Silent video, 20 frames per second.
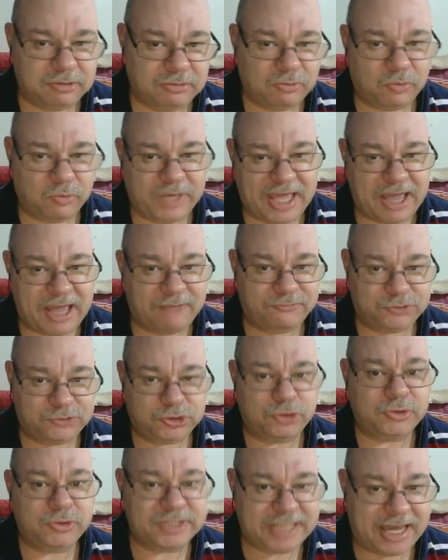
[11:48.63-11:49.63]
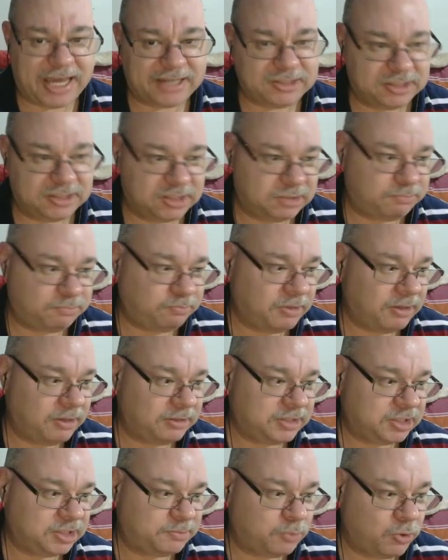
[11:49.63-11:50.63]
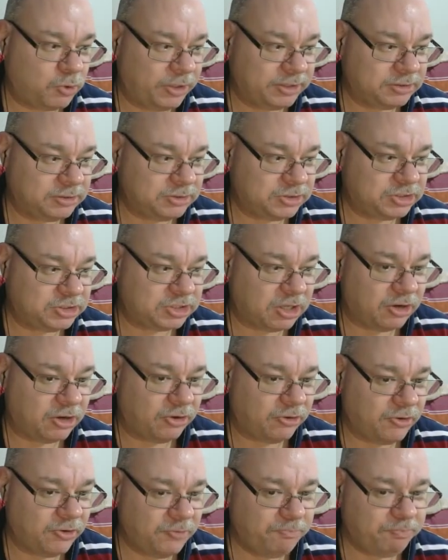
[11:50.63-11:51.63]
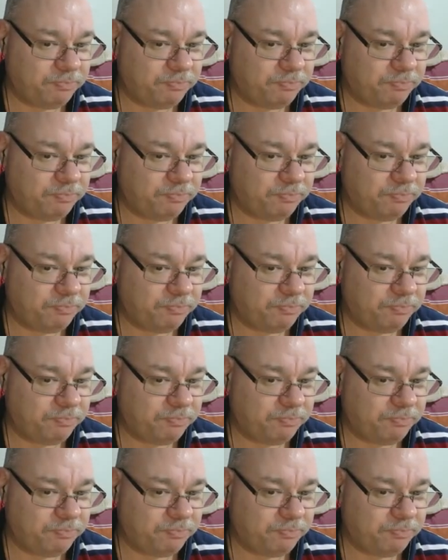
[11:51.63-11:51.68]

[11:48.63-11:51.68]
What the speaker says: we have 2 attacks at this point, so